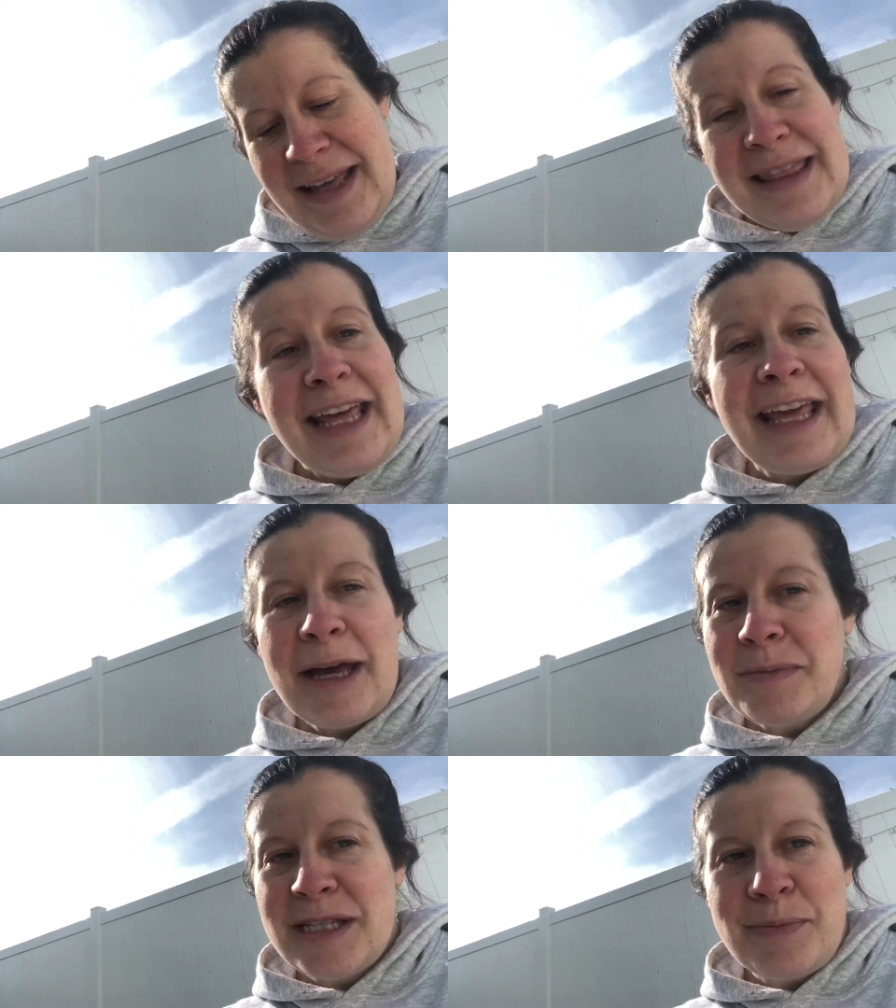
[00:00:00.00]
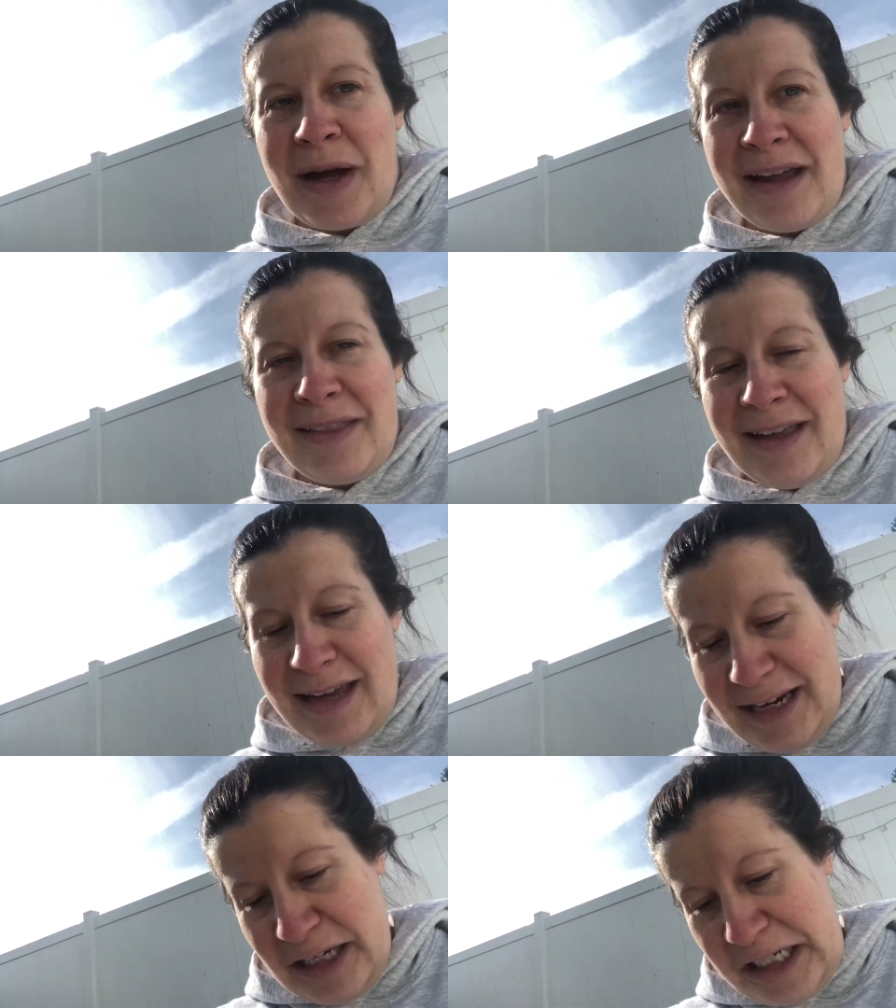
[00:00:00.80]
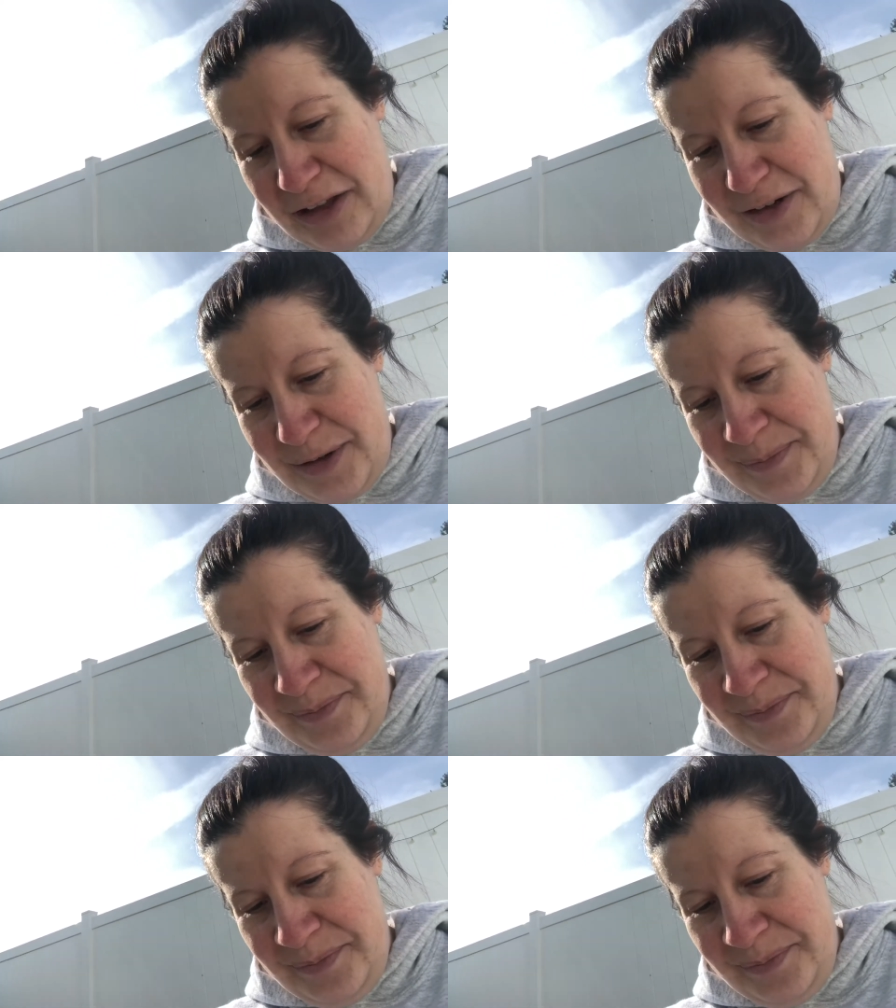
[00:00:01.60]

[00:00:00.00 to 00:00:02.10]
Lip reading: They kept smiling at each other.